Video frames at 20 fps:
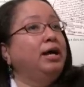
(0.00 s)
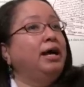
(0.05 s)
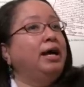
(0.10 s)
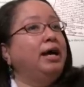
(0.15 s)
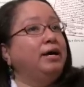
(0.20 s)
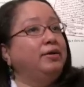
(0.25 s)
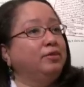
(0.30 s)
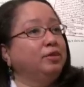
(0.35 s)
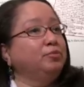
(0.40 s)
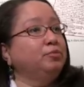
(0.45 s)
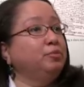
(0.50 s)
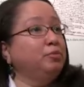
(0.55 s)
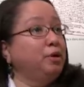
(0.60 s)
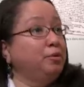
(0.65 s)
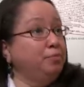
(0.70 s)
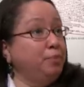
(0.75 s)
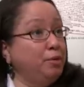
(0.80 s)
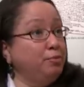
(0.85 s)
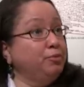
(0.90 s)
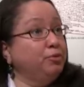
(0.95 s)
As a,
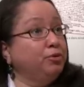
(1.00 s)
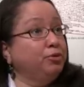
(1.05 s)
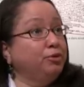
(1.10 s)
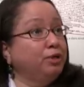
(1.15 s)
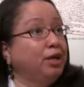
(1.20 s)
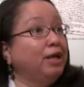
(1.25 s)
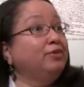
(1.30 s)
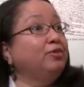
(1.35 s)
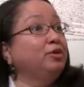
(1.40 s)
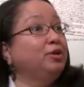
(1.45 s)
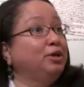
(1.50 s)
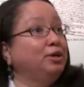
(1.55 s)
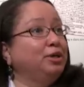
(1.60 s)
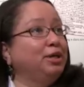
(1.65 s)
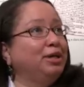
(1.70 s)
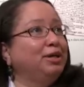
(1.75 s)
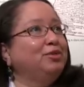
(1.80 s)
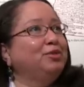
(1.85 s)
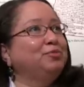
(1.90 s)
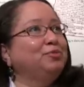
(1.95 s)
a member, as a,
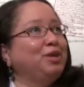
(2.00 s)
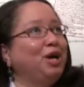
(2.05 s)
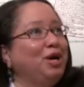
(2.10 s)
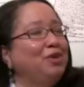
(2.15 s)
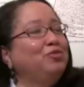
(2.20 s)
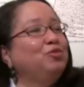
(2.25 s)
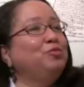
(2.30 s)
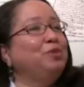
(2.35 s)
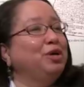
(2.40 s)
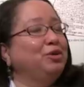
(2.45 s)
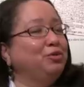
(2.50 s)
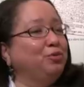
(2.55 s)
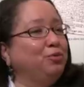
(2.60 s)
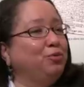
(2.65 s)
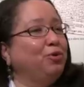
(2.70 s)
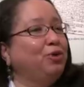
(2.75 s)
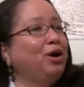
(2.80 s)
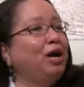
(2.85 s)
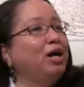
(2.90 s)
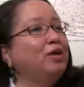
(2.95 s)
as a contraband of war,